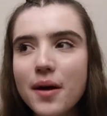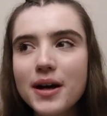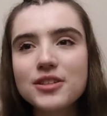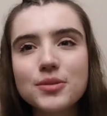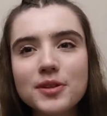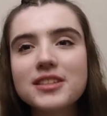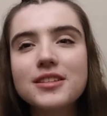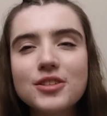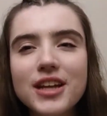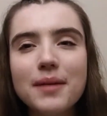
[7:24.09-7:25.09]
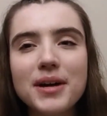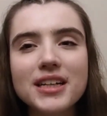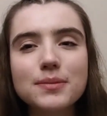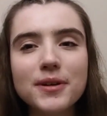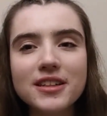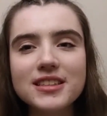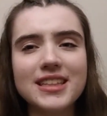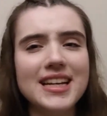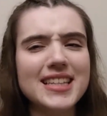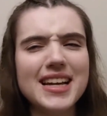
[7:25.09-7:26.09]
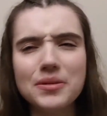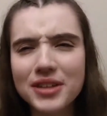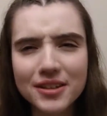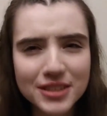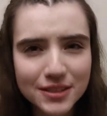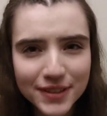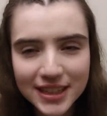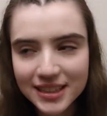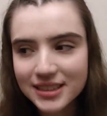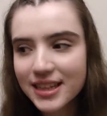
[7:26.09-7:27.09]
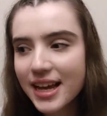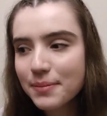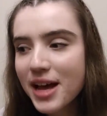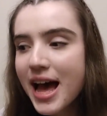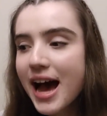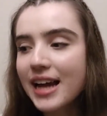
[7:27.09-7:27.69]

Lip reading: So I just wanted to share my experience in case anyone else is feeling the same.